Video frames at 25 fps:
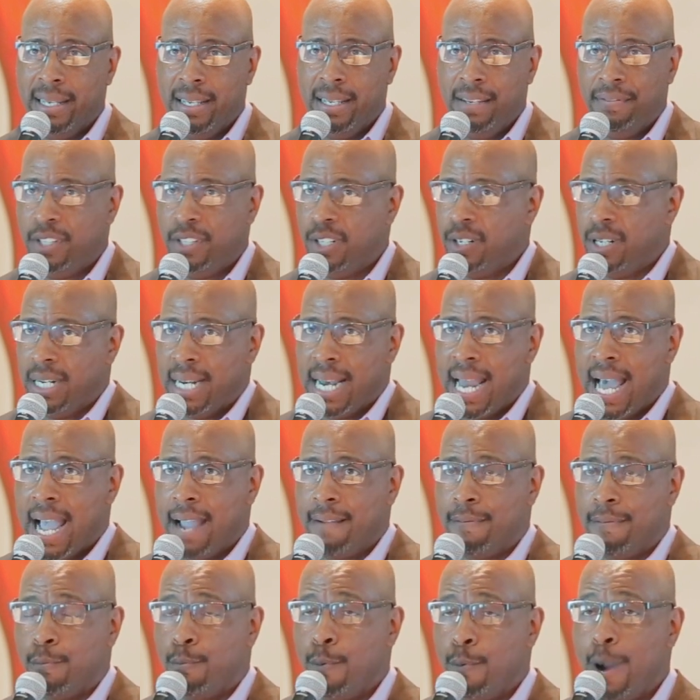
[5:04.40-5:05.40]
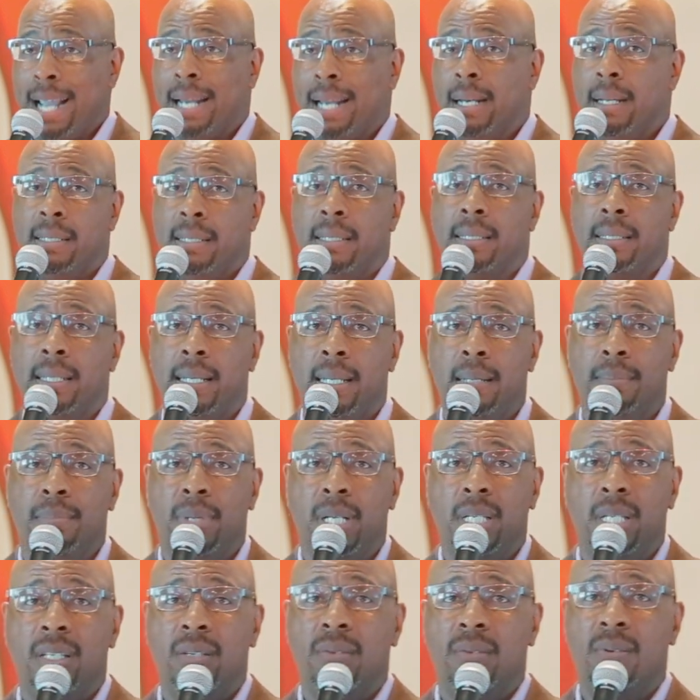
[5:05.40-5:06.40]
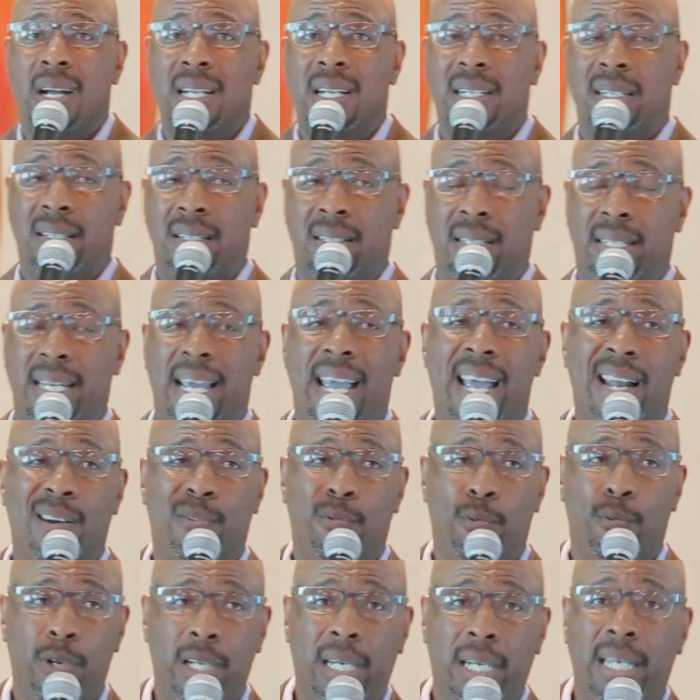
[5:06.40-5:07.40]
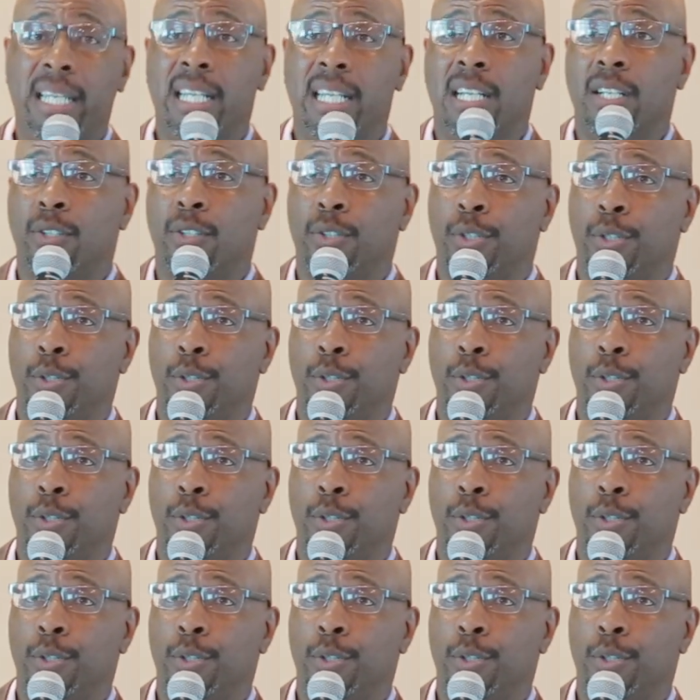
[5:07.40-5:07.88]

live your life recklessly, but you understand really and